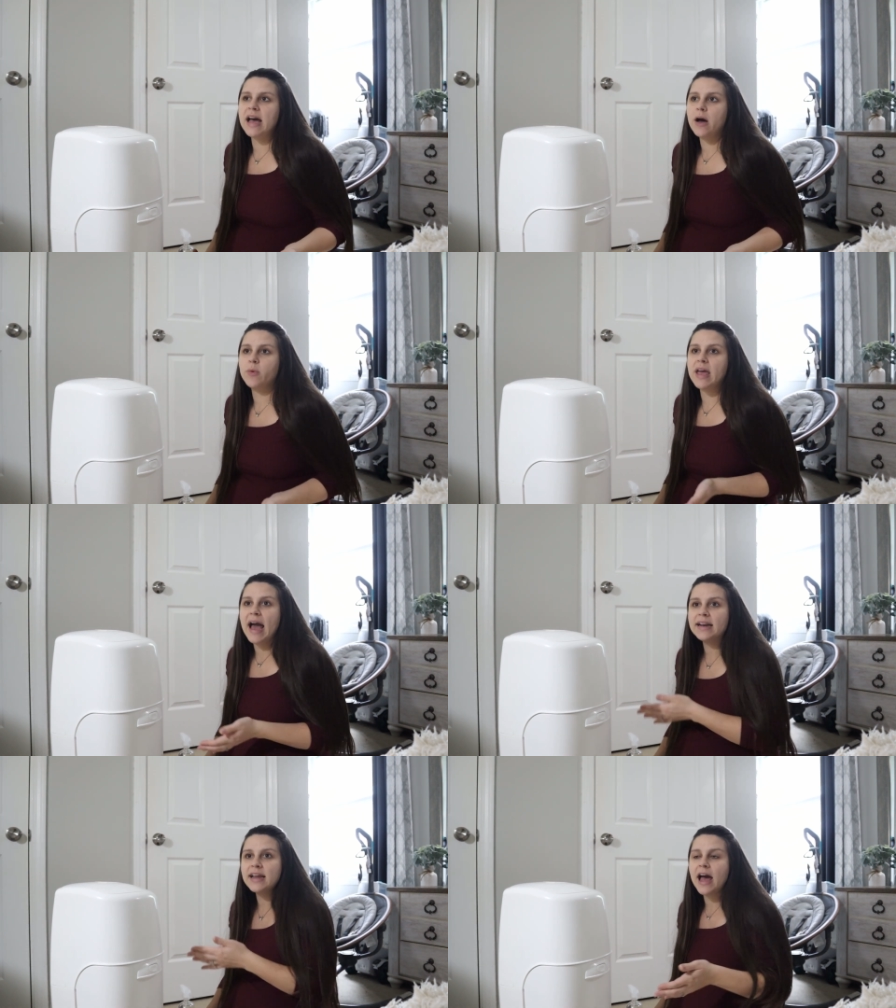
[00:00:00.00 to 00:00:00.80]
that we
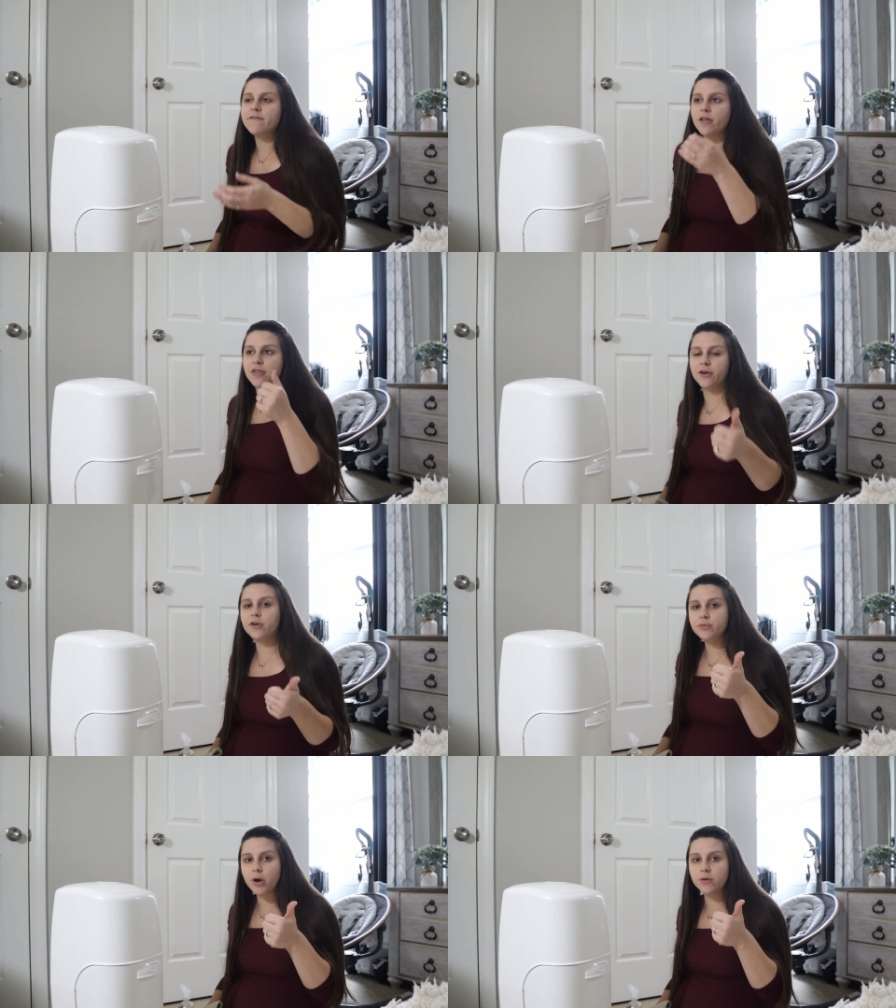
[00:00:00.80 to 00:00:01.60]
had to have a
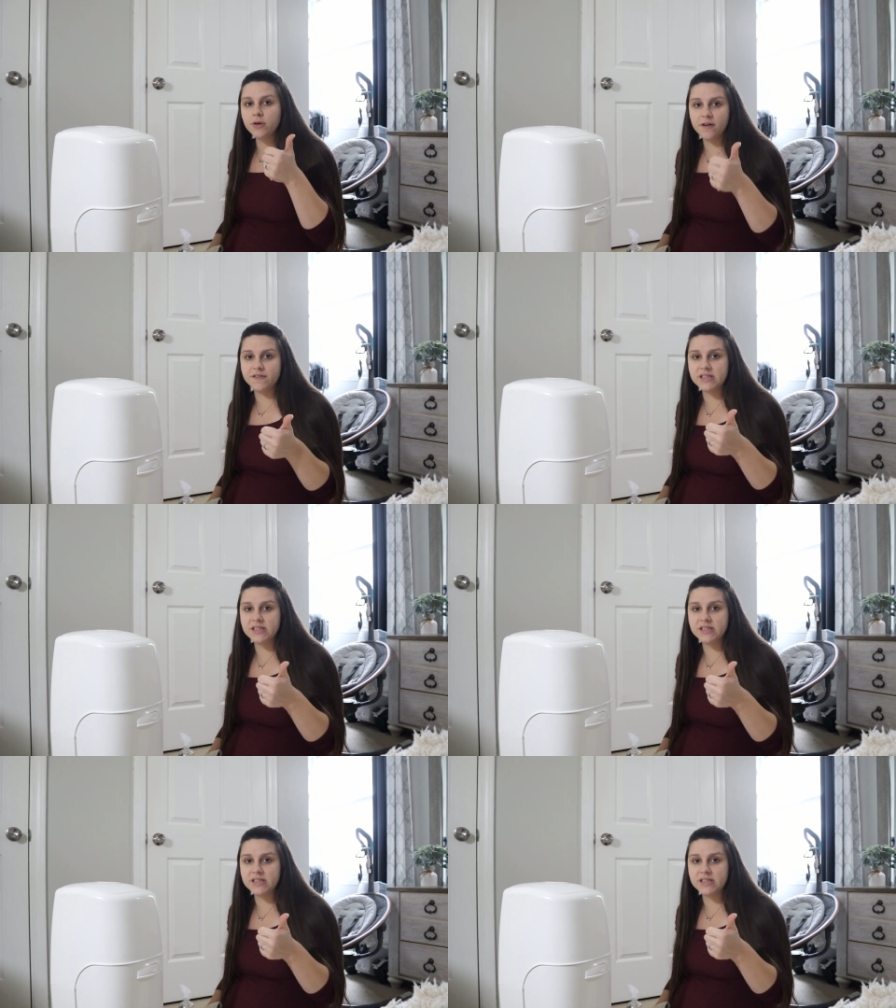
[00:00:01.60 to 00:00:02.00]
third row of